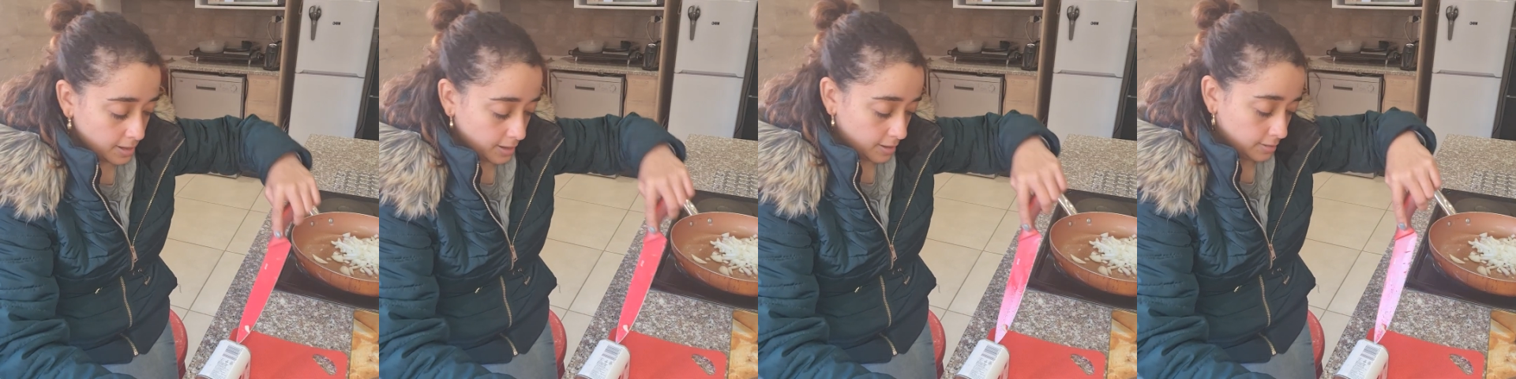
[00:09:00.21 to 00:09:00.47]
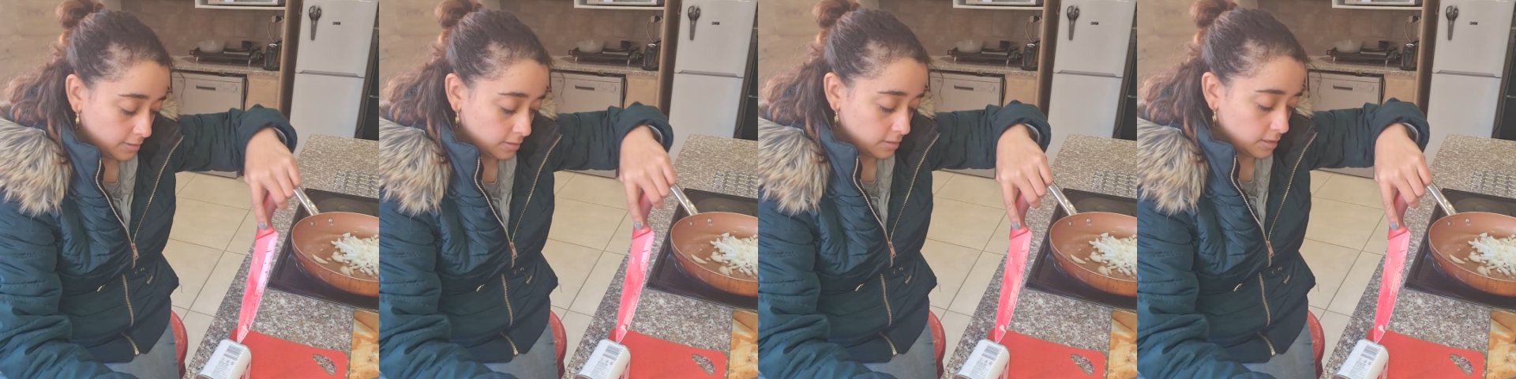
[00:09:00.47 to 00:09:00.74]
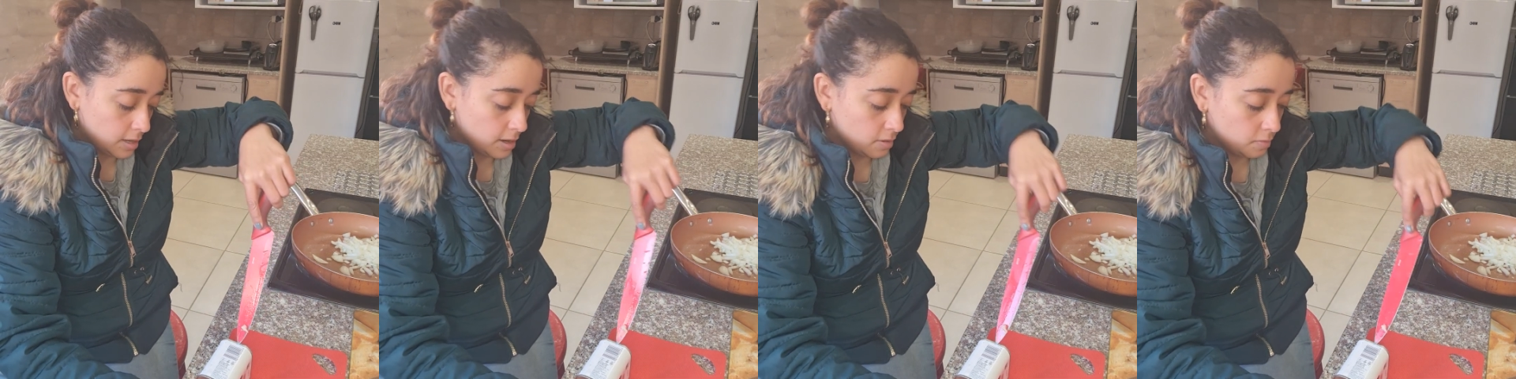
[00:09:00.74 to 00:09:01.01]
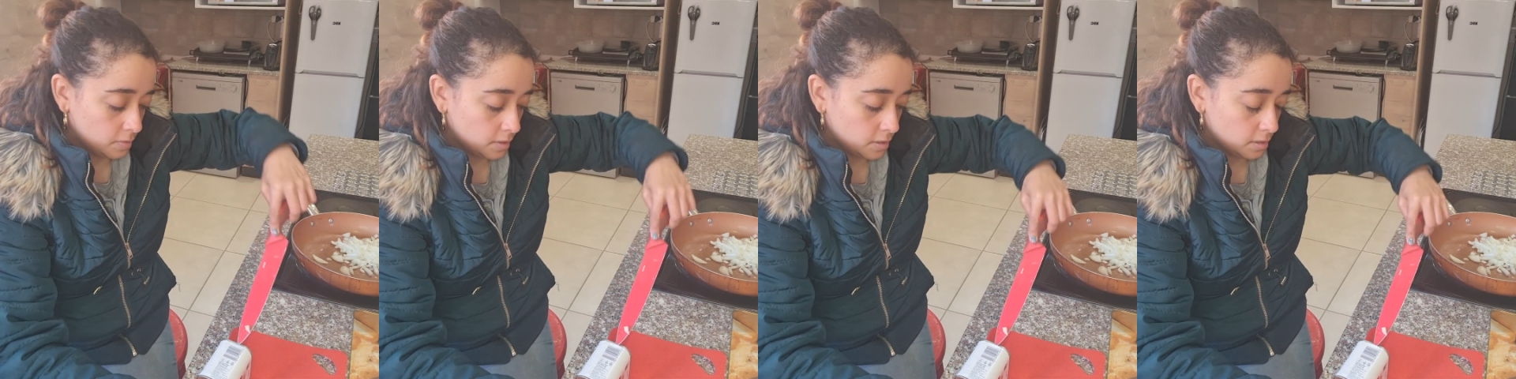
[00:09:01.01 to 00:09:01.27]
Okay, so
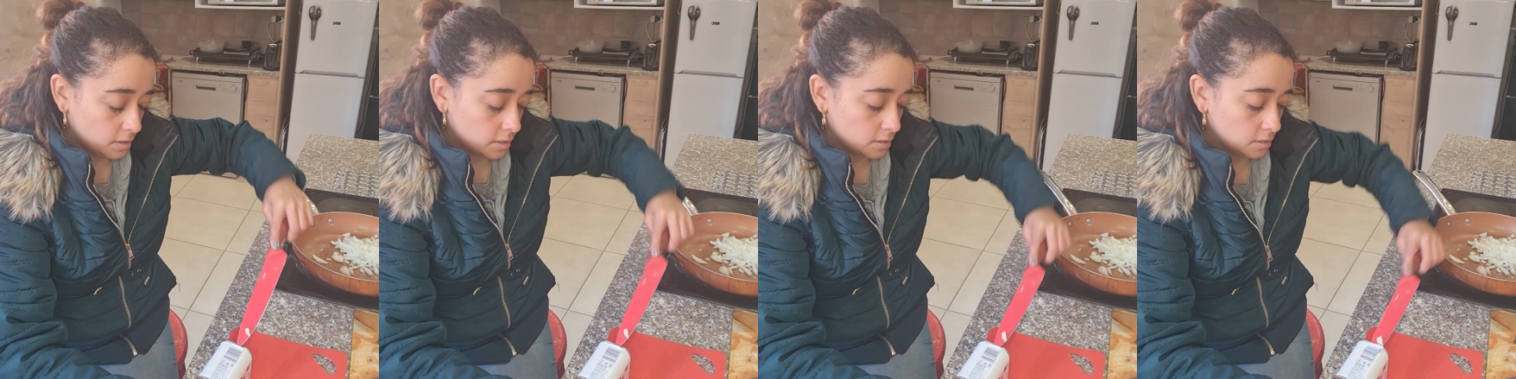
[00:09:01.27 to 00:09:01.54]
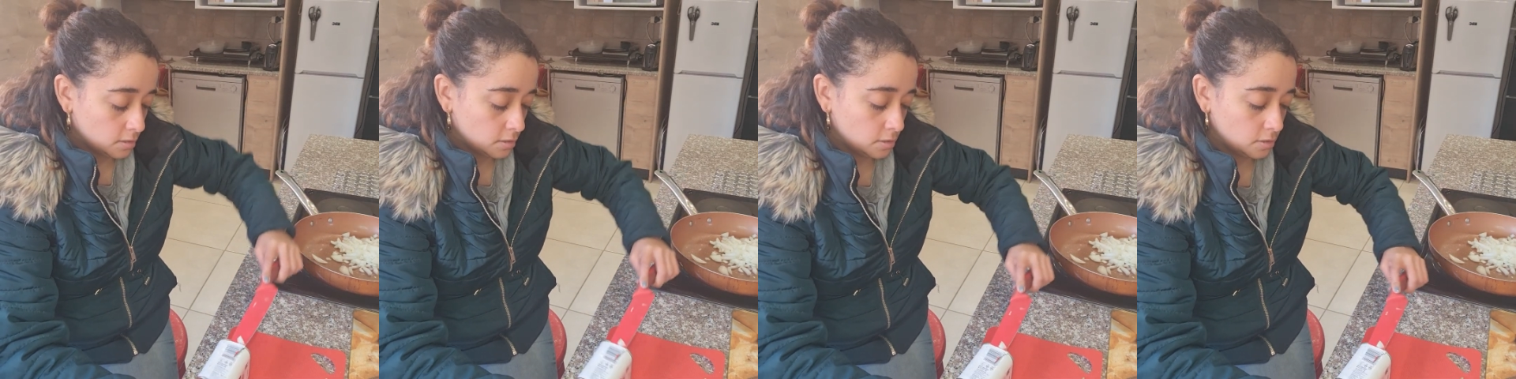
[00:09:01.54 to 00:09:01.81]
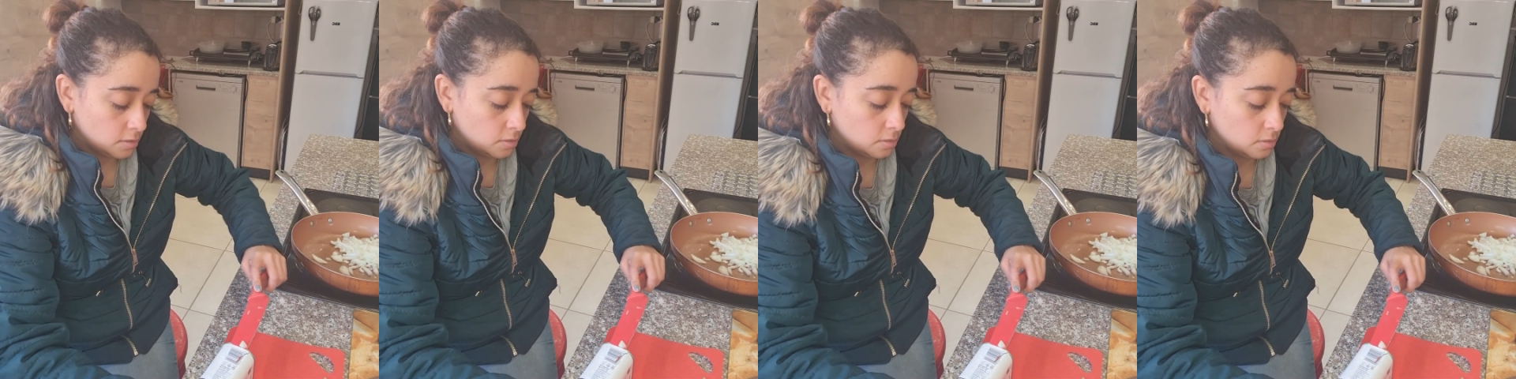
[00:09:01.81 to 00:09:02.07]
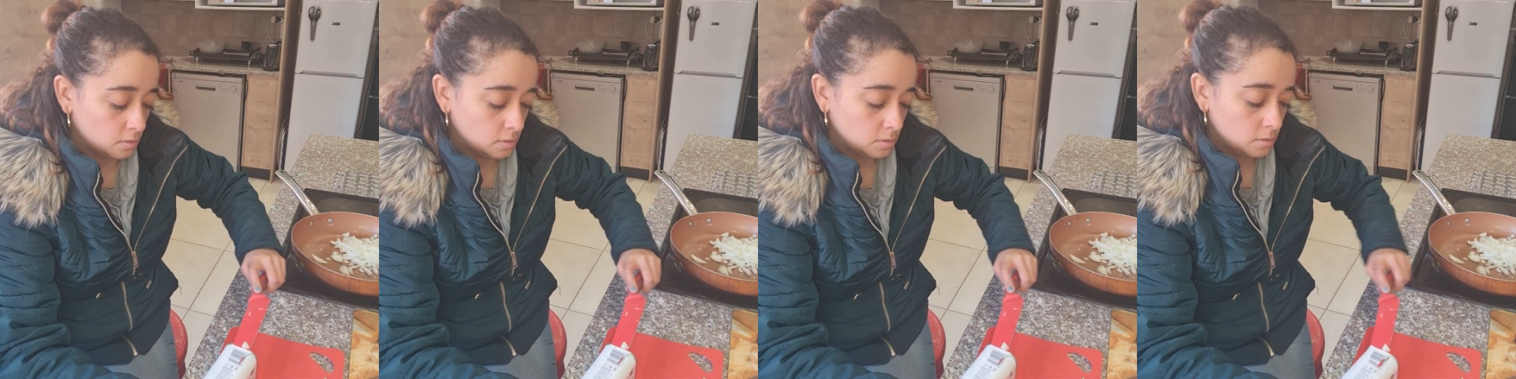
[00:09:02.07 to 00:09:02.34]
now we're going to
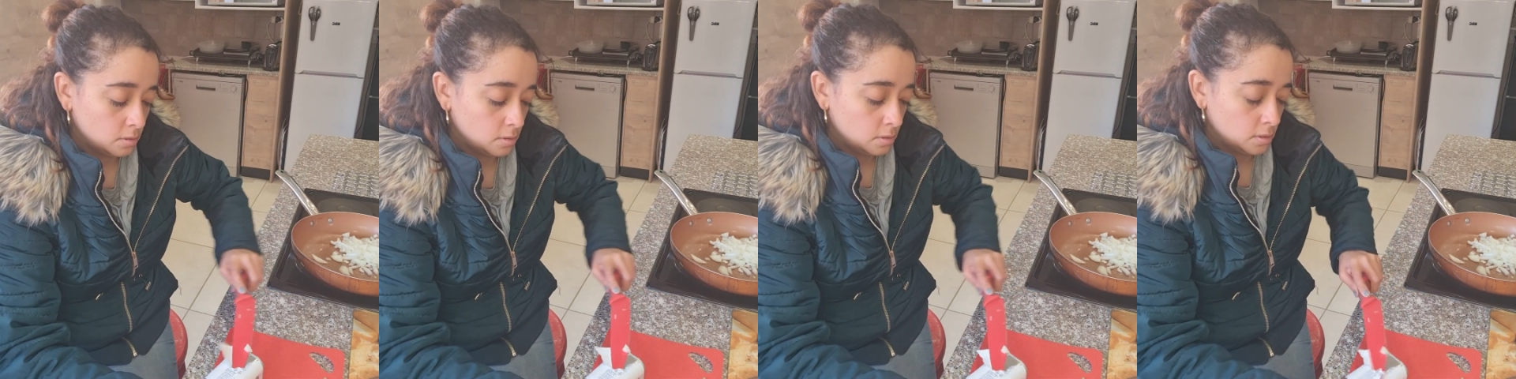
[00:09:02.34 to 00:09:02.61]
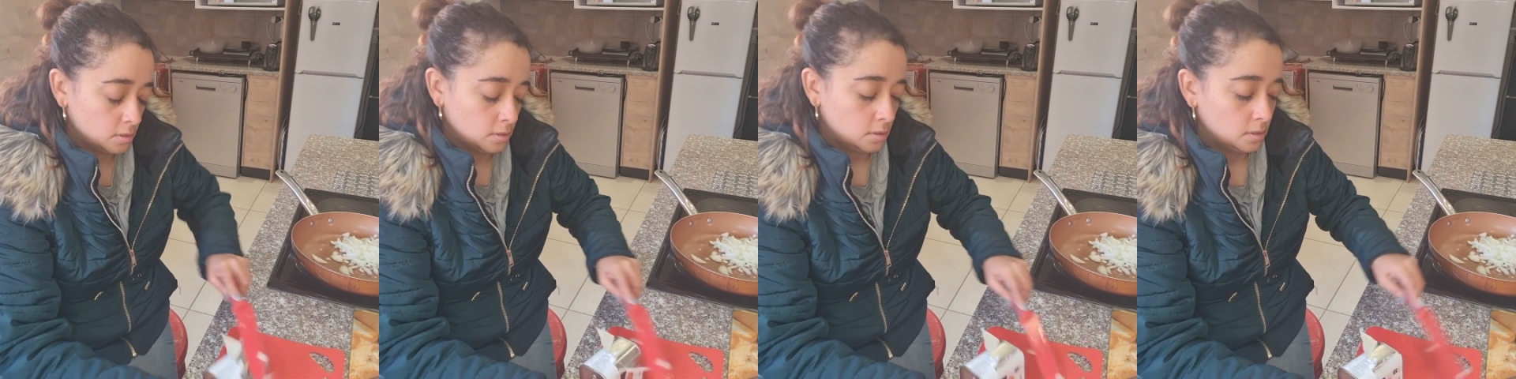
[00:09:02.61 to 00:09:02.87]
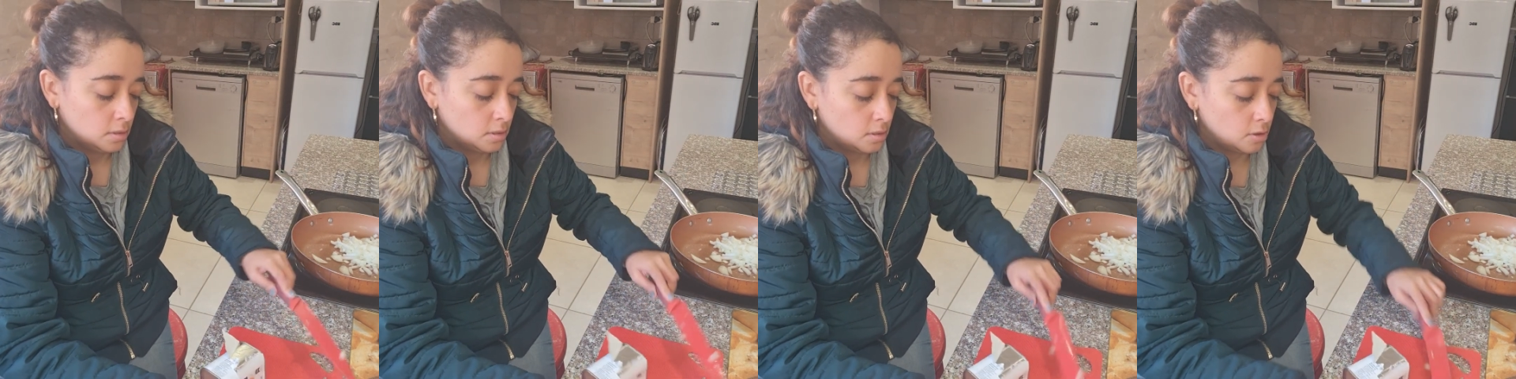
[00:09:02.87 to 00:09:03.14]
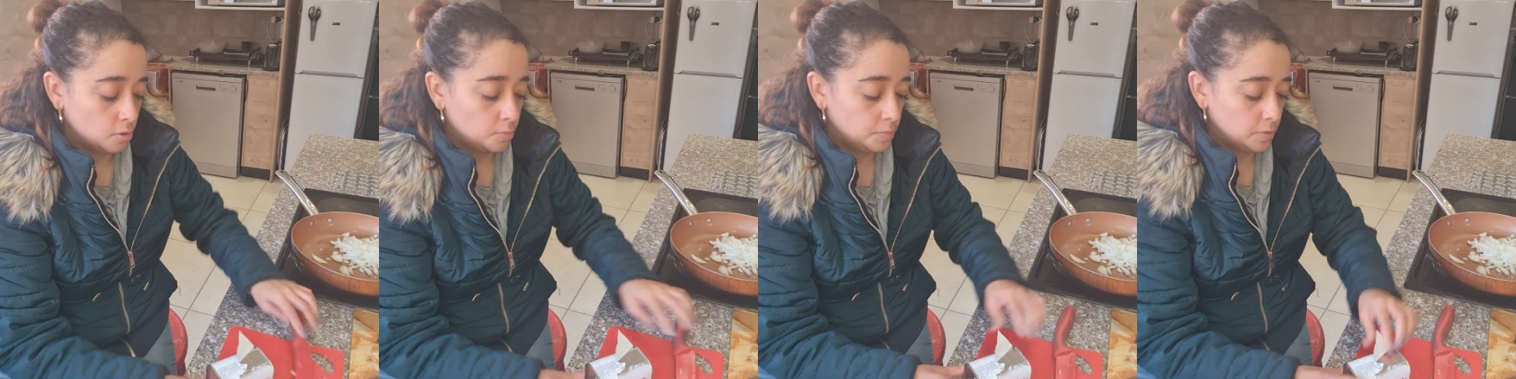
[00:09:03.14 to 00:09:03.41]

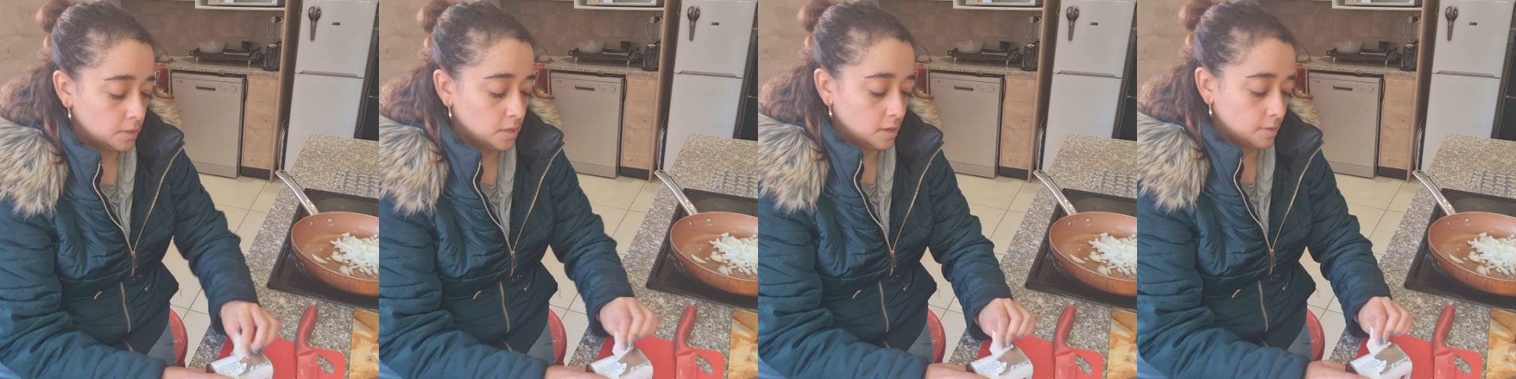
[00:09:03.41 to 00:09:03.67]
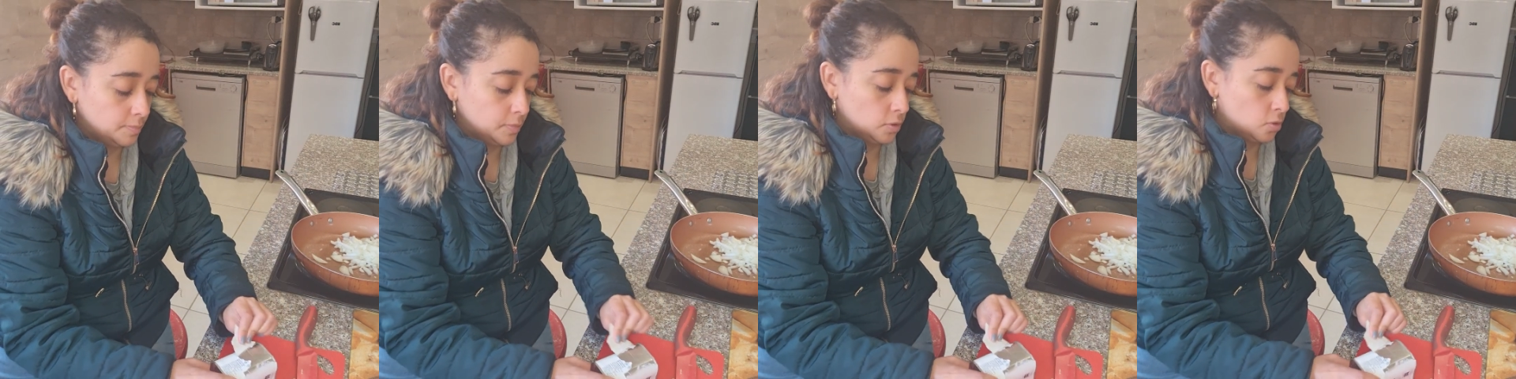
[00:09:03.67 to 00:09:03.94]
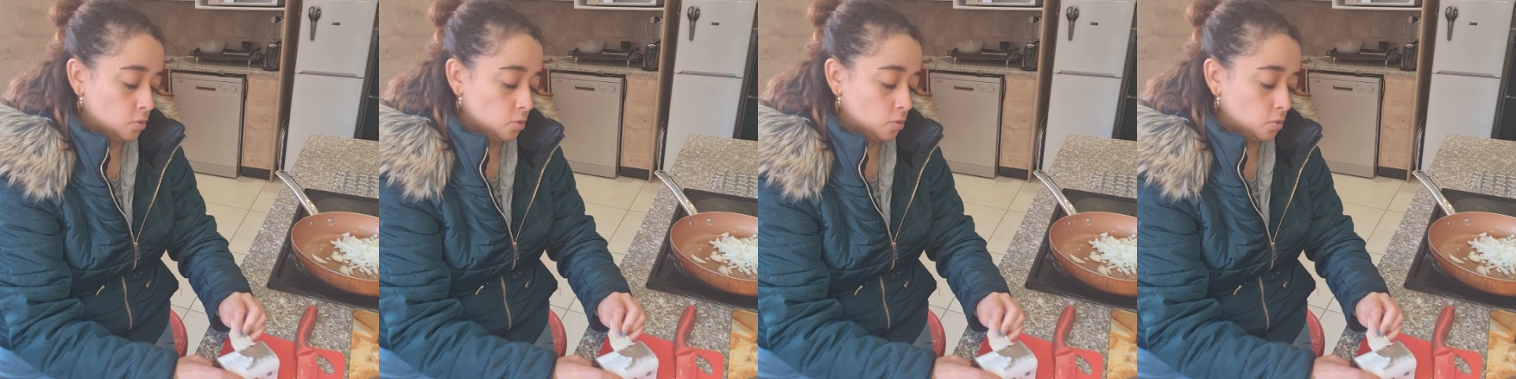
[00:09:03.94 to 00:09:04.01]
open up the